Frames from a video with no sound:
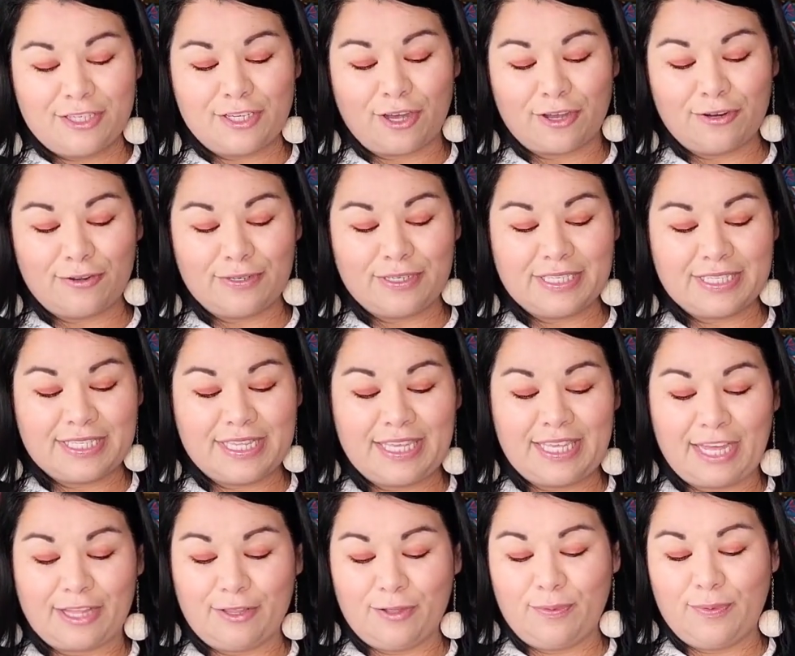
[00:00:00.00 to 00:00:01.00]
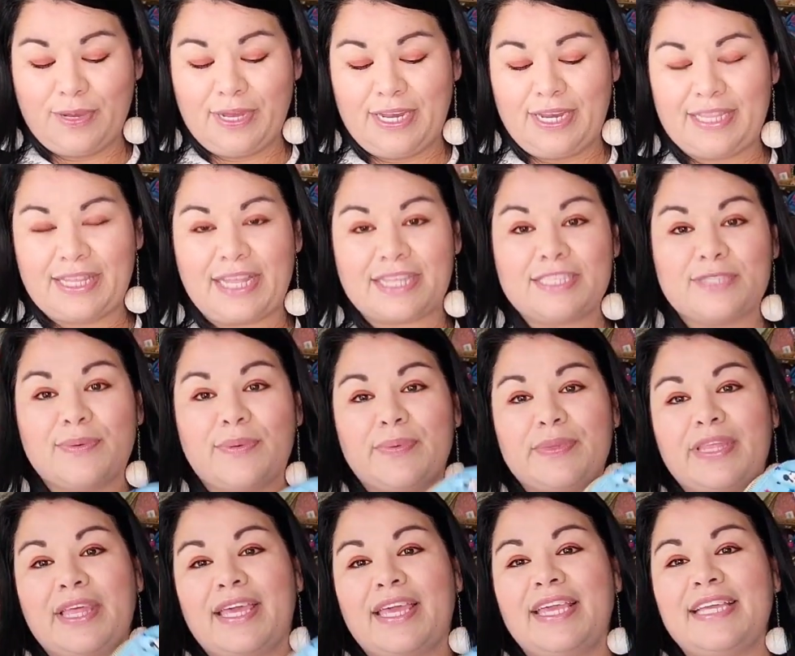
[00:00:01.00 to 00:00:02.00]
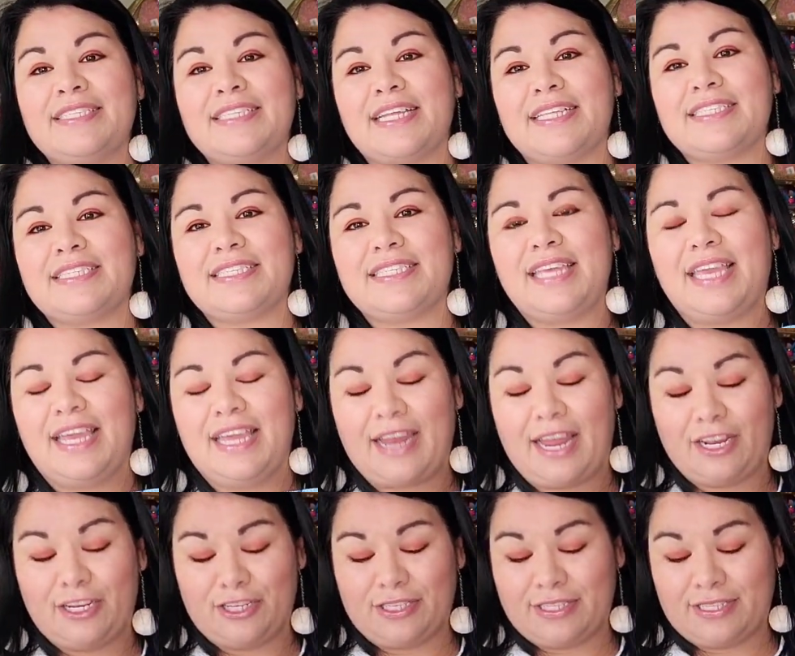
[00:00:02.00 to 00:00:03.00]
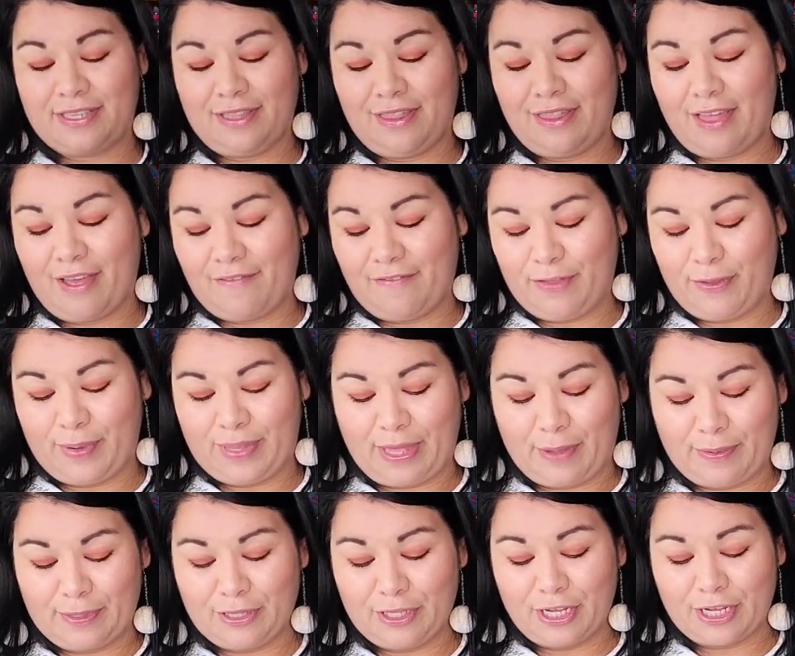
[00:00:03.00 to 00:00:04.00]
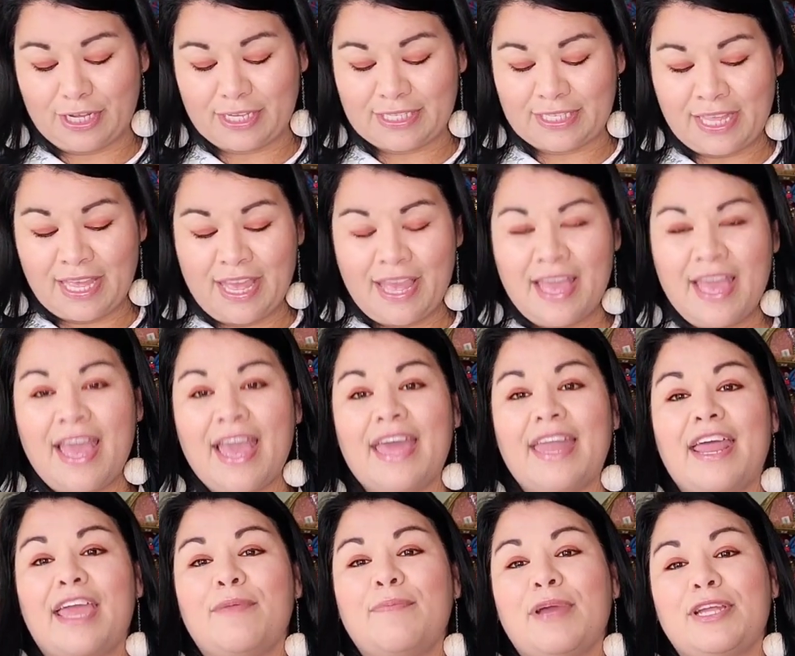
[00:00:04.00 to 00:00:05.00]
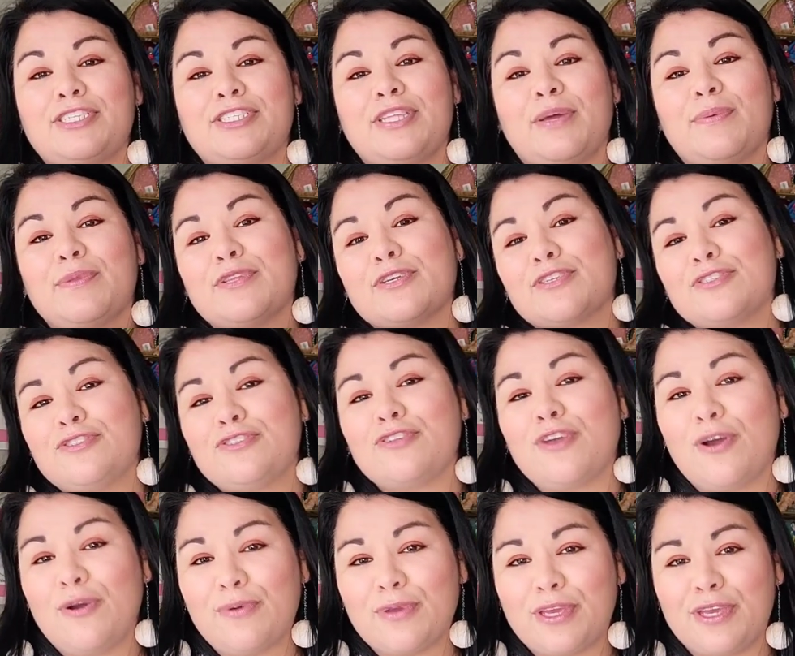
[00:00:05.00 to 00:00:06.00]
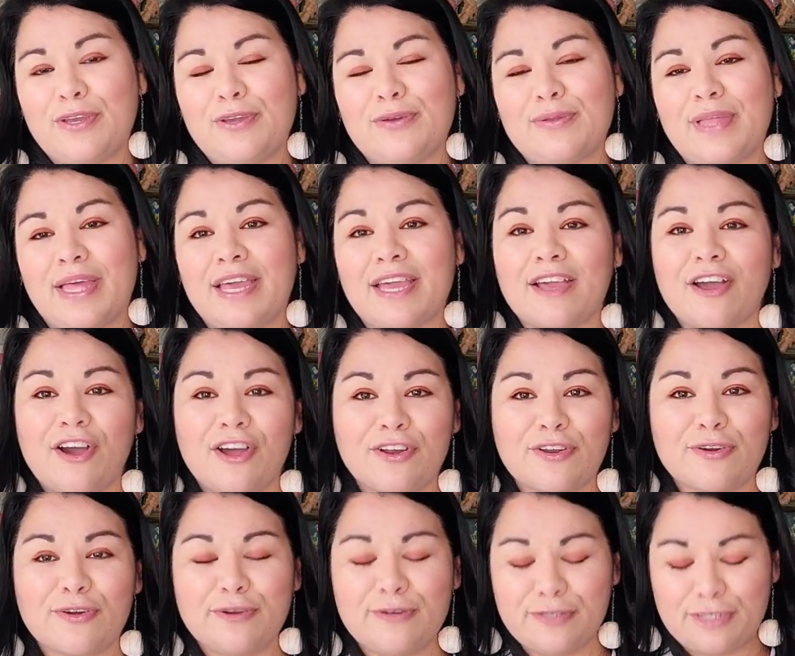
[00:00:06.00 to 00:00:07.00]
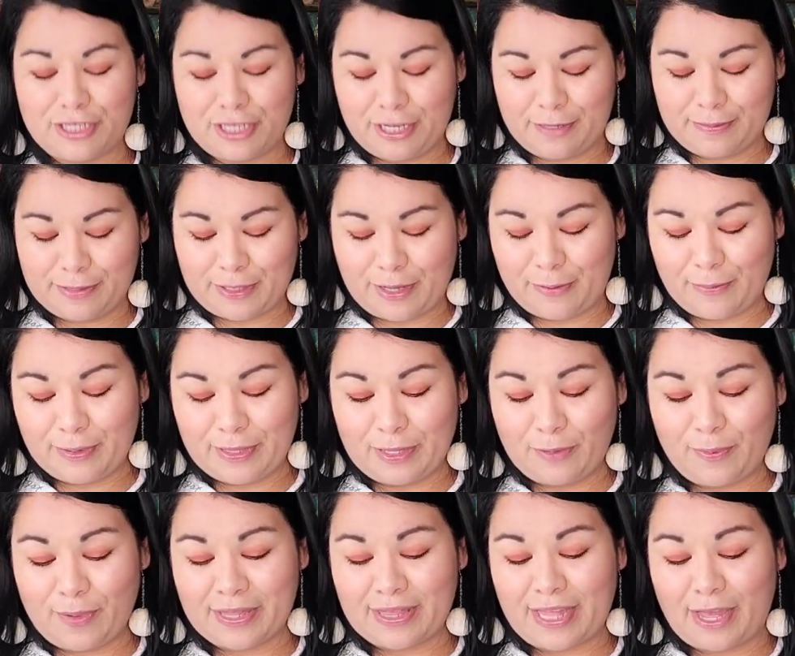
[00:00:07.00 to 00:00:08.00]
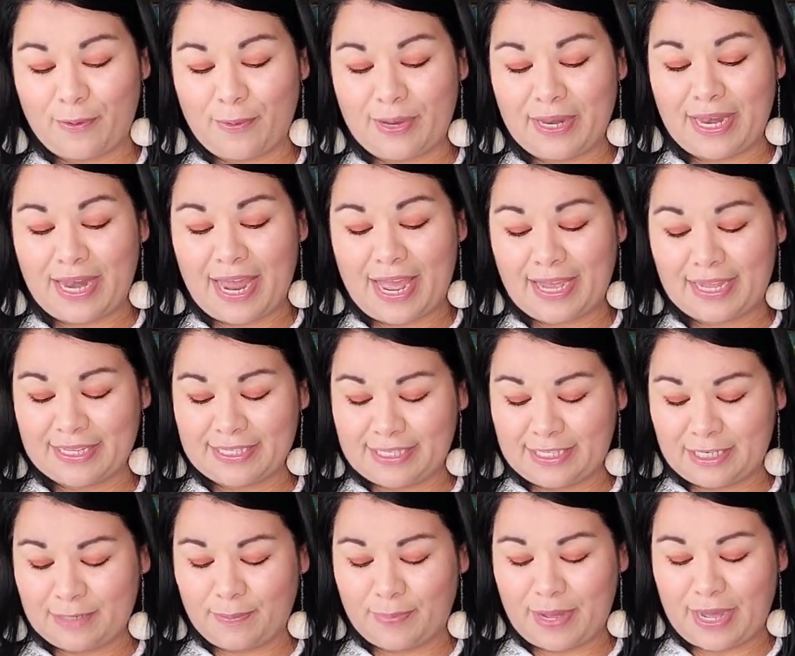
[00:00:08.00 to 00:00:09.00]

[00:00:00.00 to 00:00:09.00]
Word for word: Donald is the yellow one. And that's the one with He's at Sea. And I just love the way that one looks. And I imagine that would look so cute like on a cruise ship. So I really want that one next.